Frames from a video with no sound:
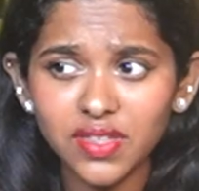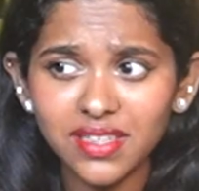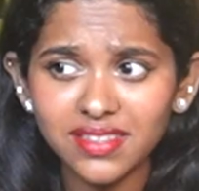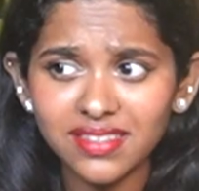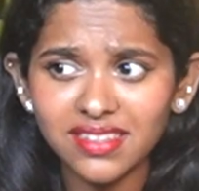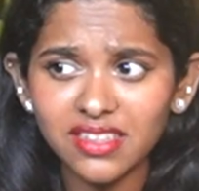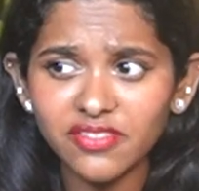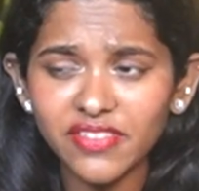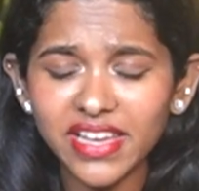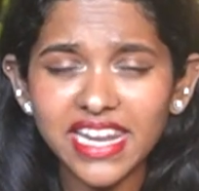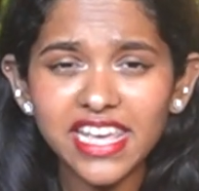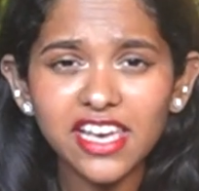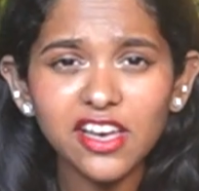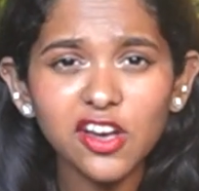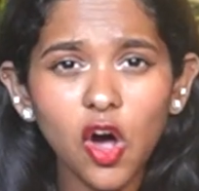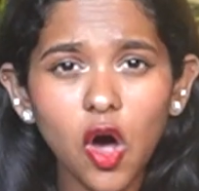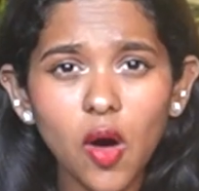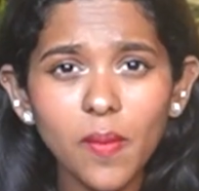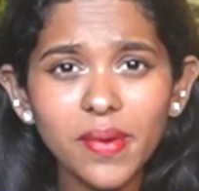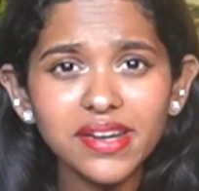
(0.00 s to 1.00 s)
this is a very
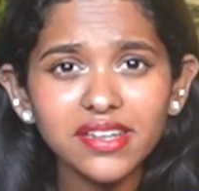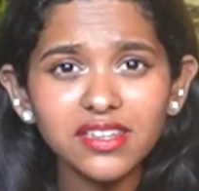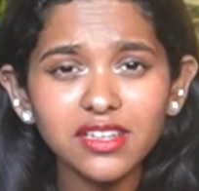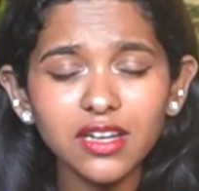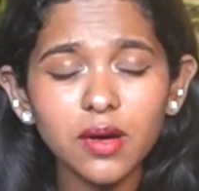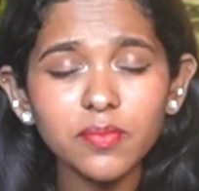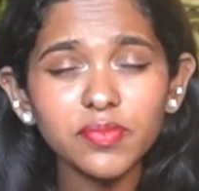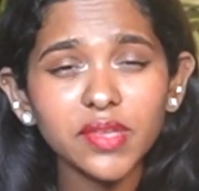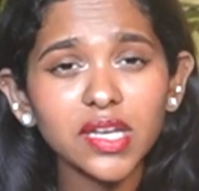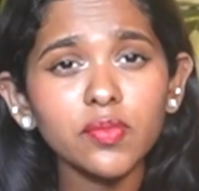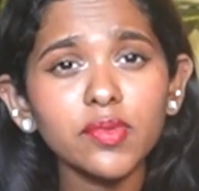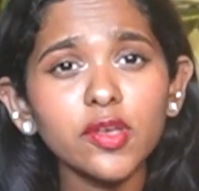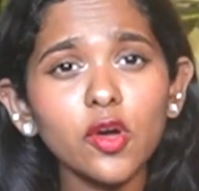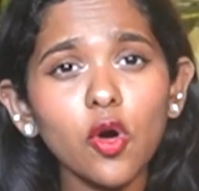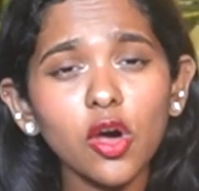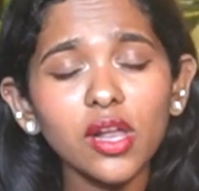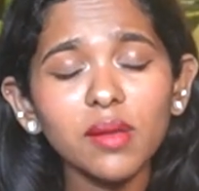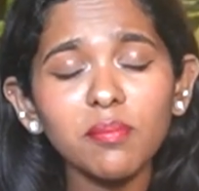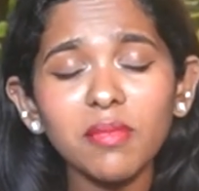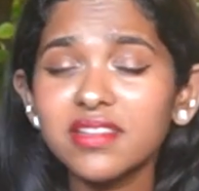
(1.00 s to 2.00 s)
common term that we
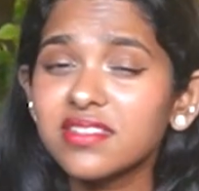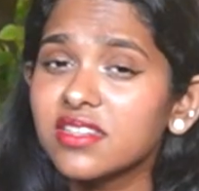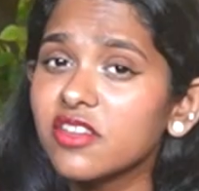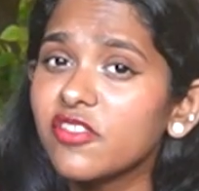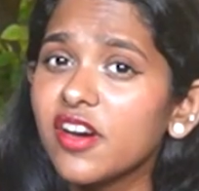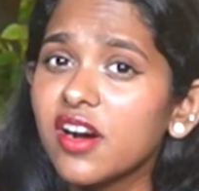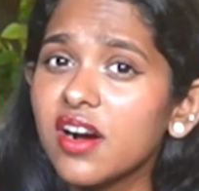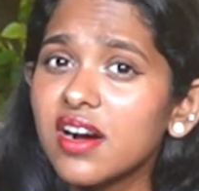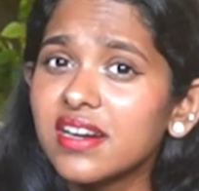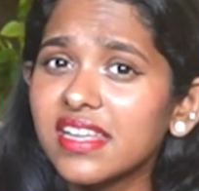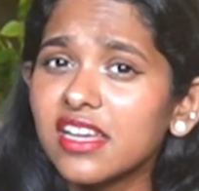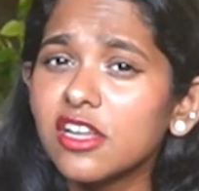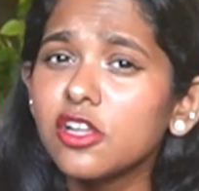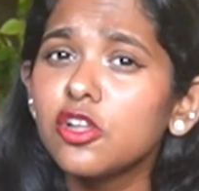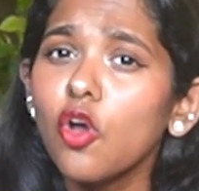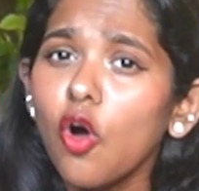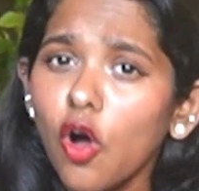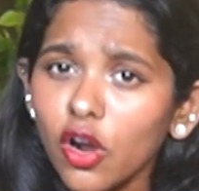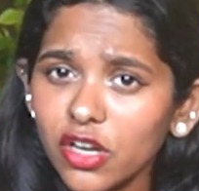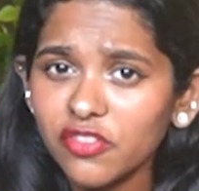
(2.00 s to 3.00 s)
all must have heard a
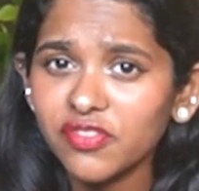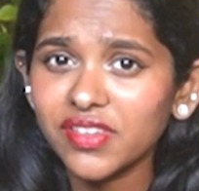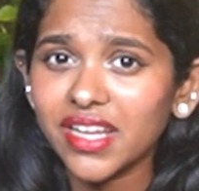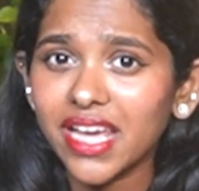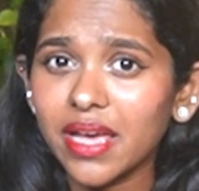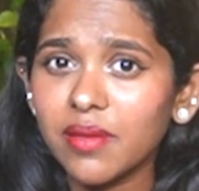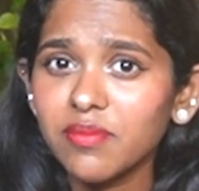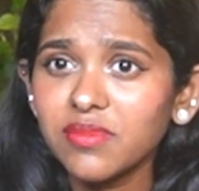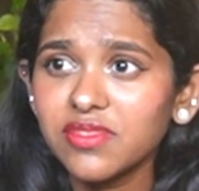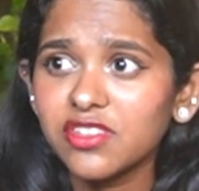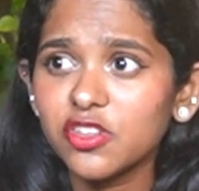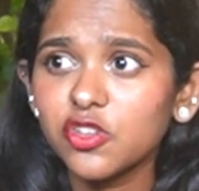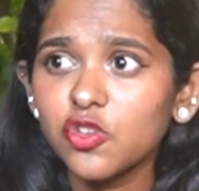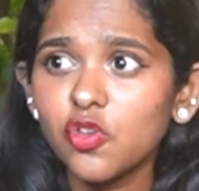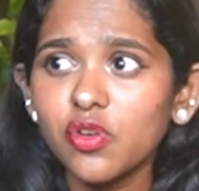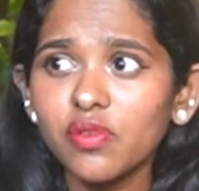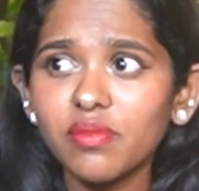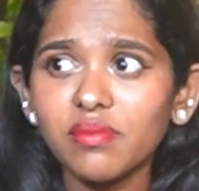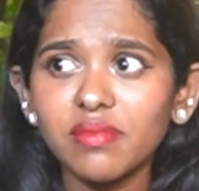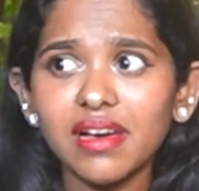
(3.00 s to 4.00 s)
lot of times,
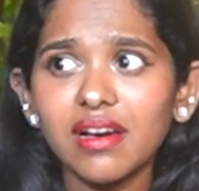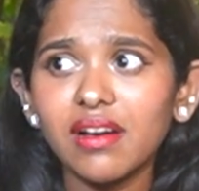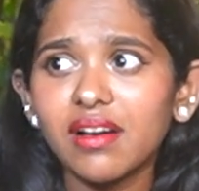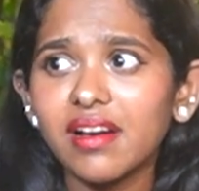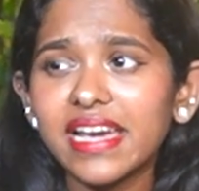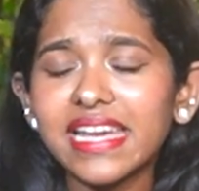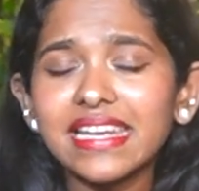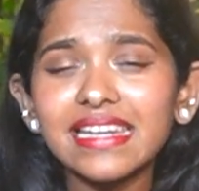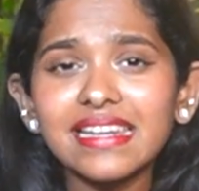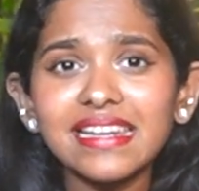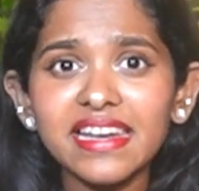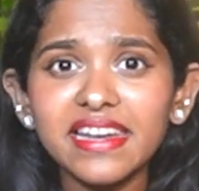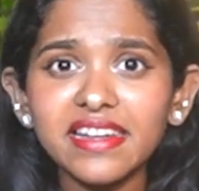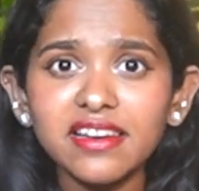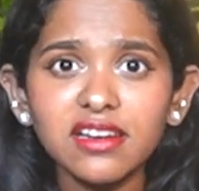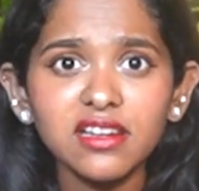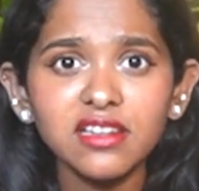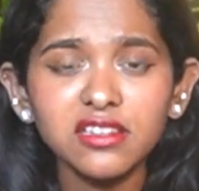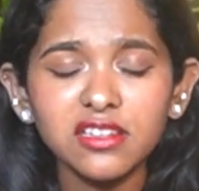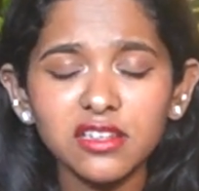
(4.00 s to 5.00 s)
in
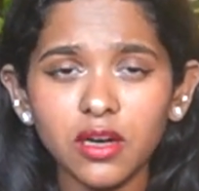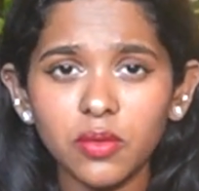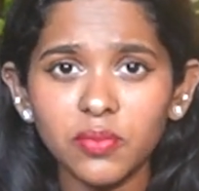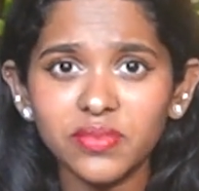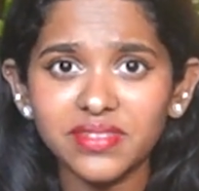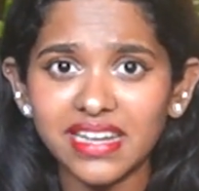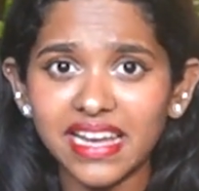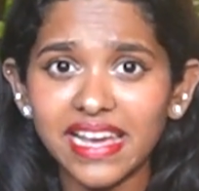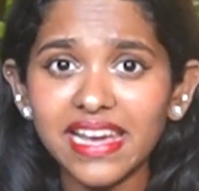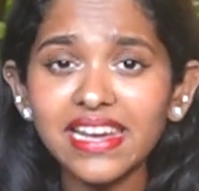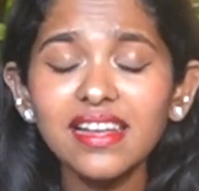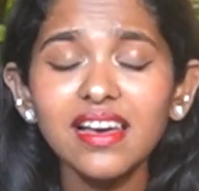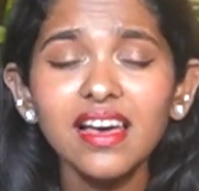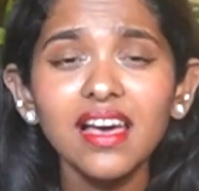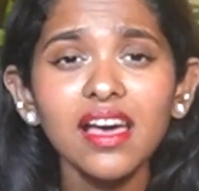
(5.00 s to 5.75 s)
clinical terms, right?